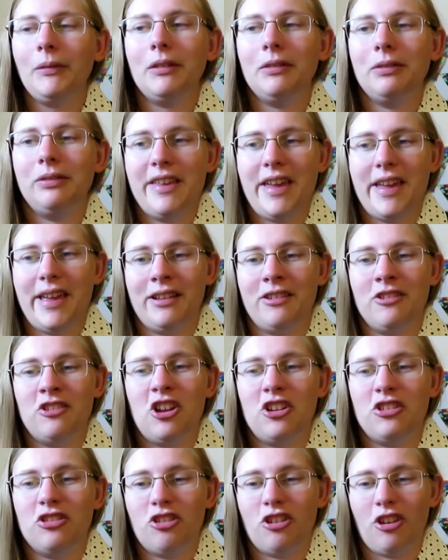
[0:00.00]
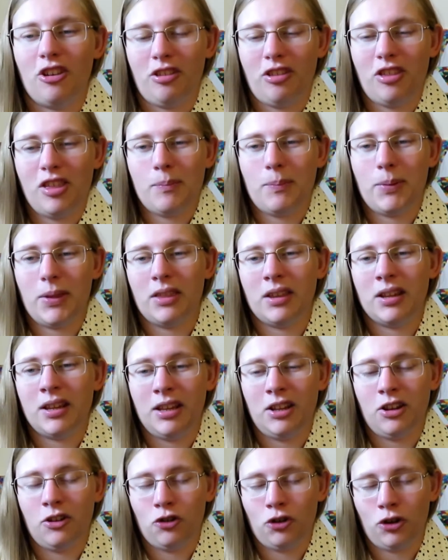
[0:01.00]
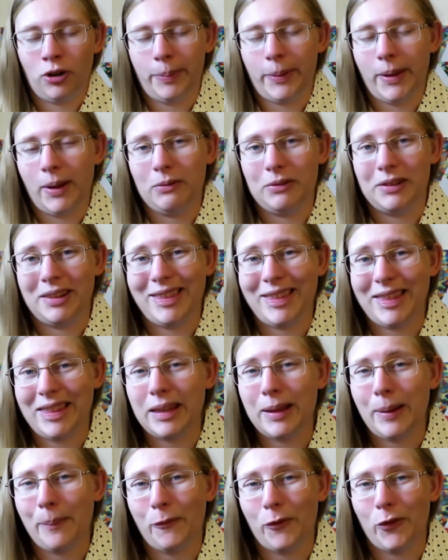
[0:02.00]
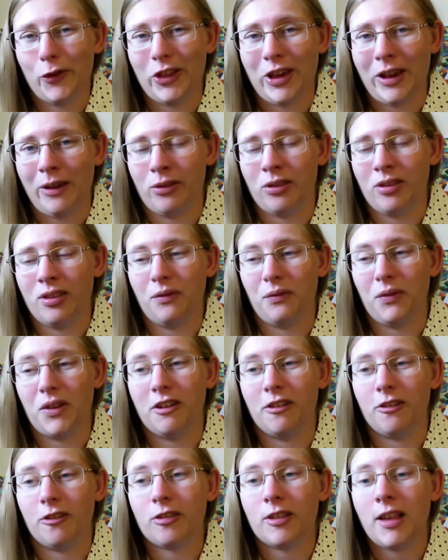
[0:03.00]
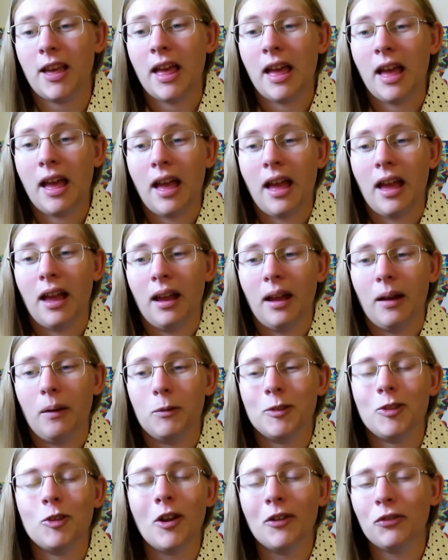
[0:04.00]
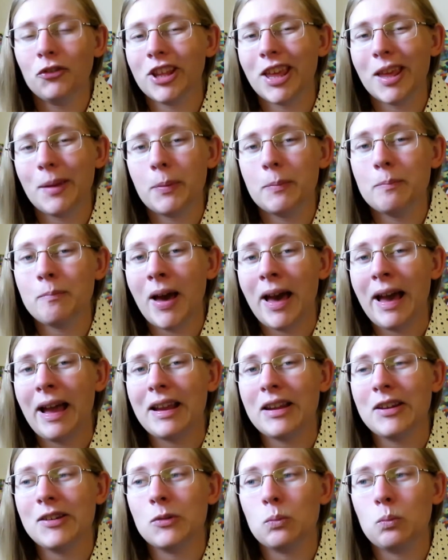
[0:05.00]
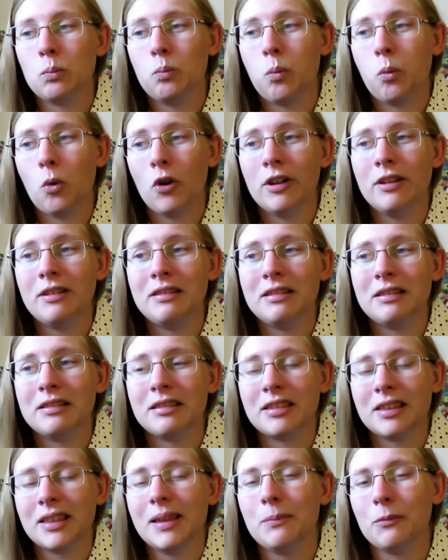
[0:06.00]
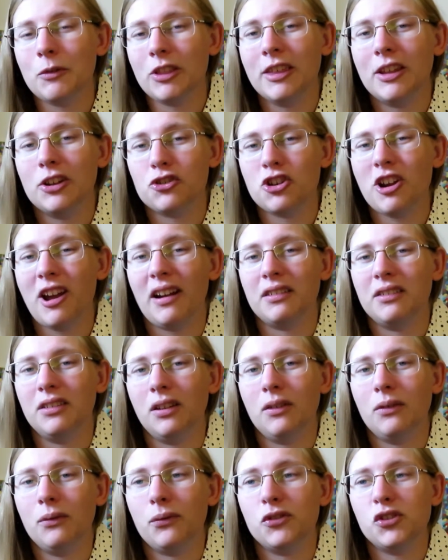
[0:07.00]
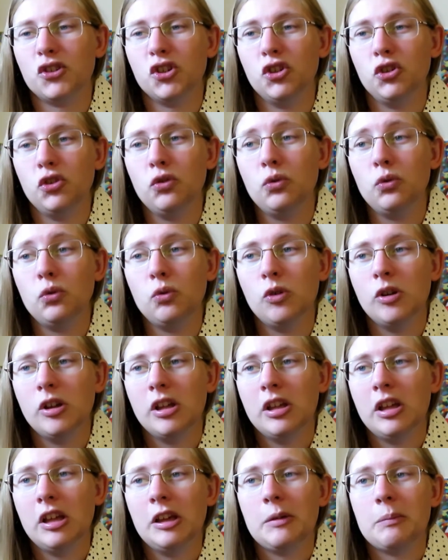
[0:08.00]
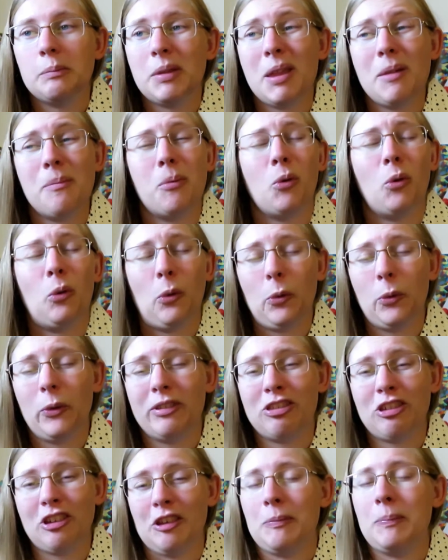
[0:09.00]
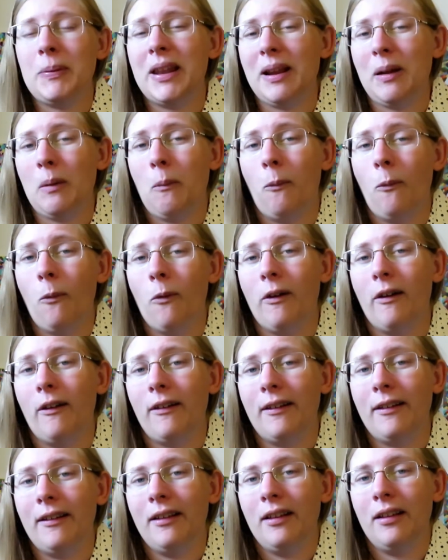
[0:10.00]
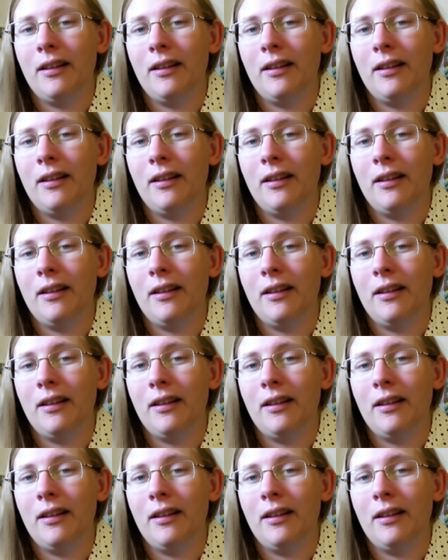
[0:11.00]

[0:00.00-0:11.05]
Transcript: than just the ability to trip out and sleep for thousands of years. Which you have to keep in mind would seem really attractive to people who had just been at war